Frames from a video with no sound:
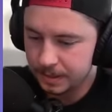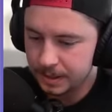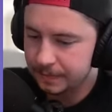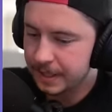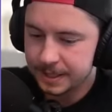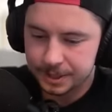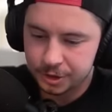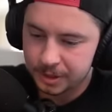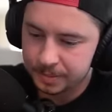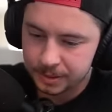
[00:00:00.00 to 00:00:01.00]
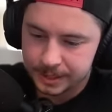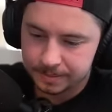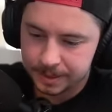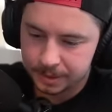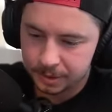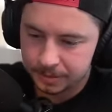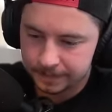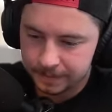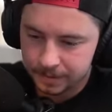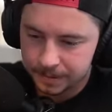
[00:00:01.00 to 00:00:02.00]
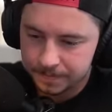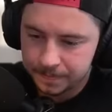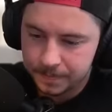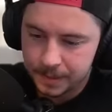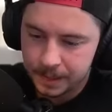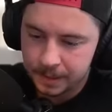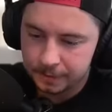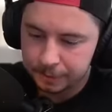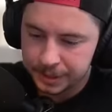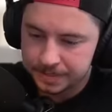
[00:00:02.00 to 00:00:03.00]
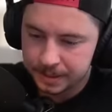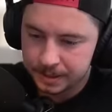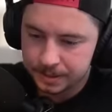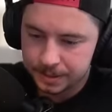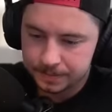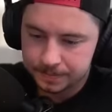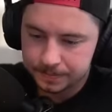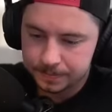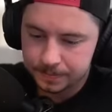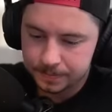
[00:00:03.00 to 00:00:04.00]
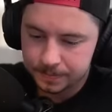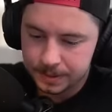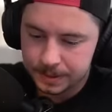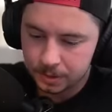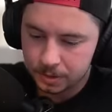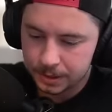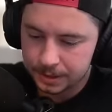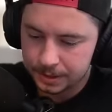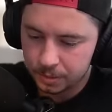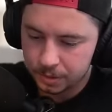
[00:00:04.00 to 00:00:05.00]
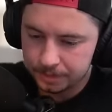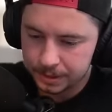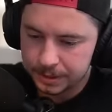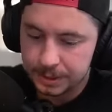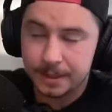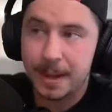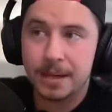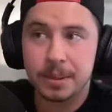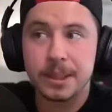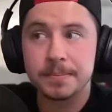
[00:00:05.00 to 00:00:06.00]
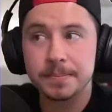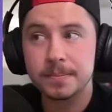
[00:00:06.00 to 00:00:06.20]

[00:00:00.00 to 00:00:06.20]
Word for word: If he doesn't triple, he's a big noob, confirmed free spells. Still holding on to this Warden ability. Still got a Battle Blimp.